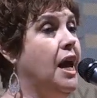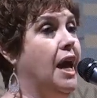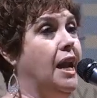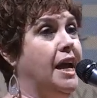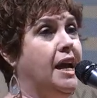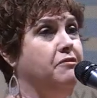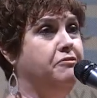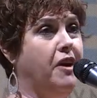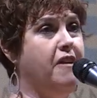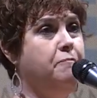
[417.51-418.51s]
and I had
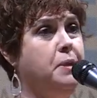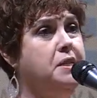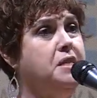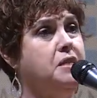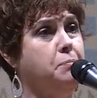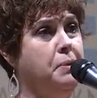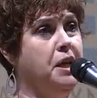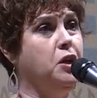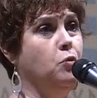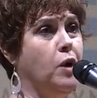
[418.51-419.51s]
5 pieces of
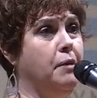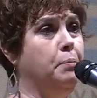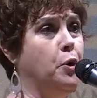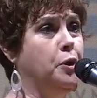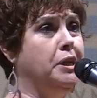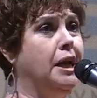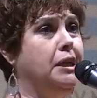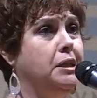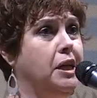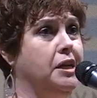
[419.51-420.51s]
pink and white
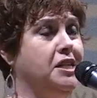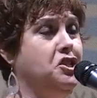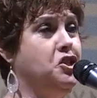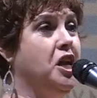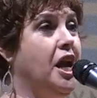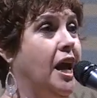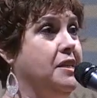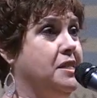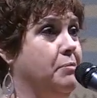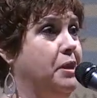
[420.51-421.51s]
polka-dotted luggage,
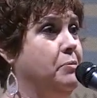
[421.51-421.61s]
and somebody